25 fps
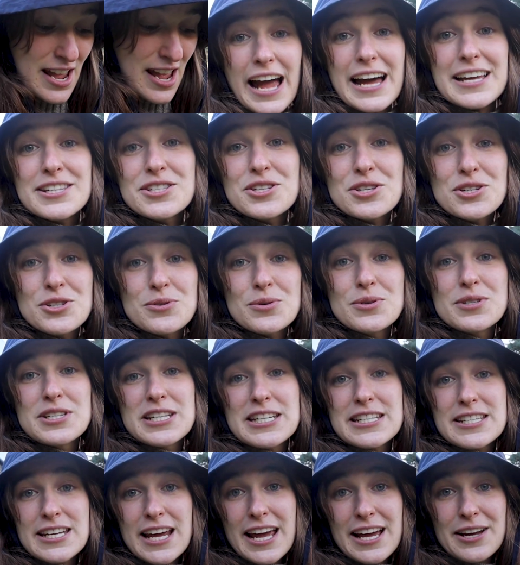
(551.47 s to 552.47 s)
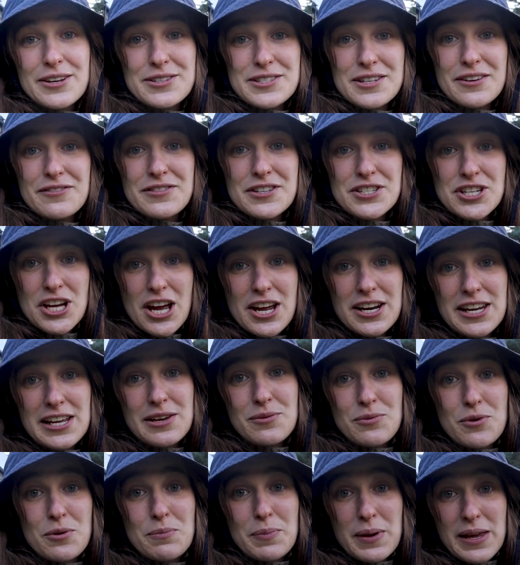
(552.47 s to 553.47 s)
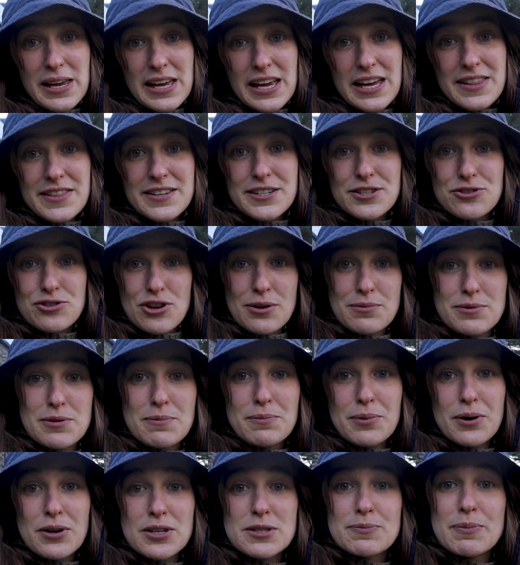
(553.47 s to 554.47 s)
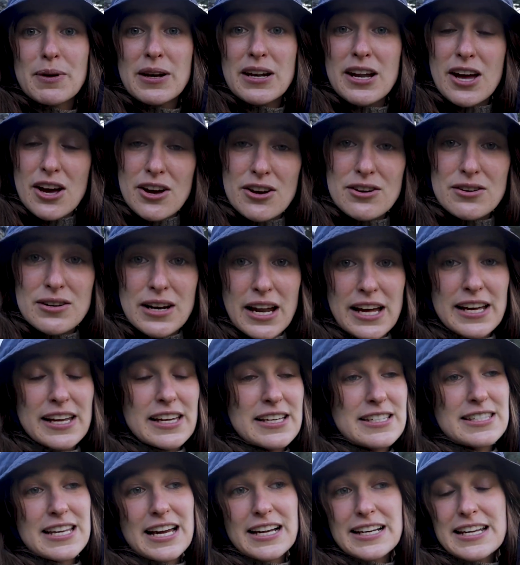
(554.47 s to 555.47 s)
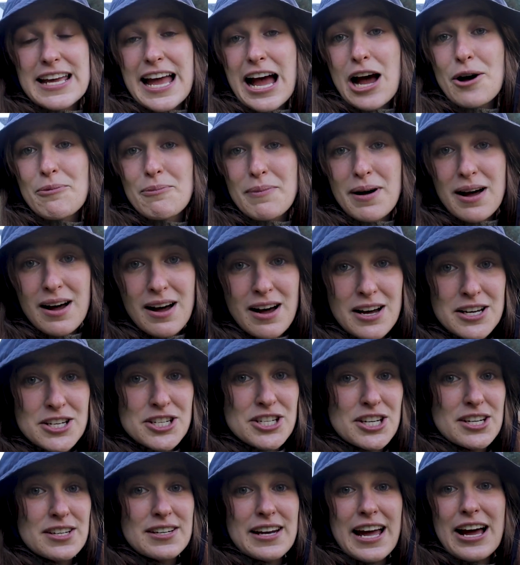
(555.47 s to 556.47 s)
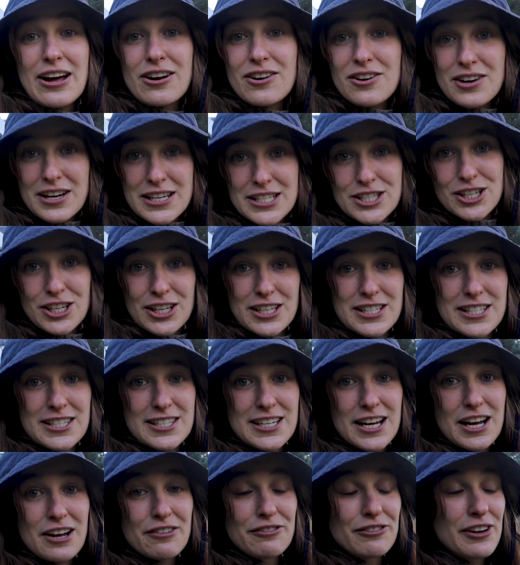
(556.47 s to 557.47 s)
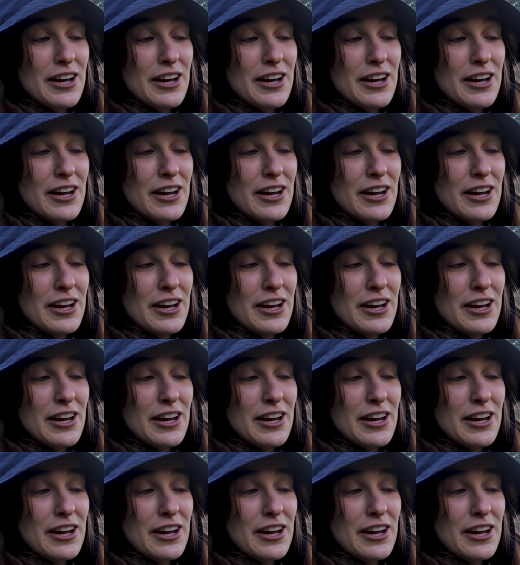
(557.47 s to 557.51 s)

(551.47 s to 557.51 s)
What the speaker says: As usual, details of the journey will be in the description box below, like exactly how much and how long it took and stuff.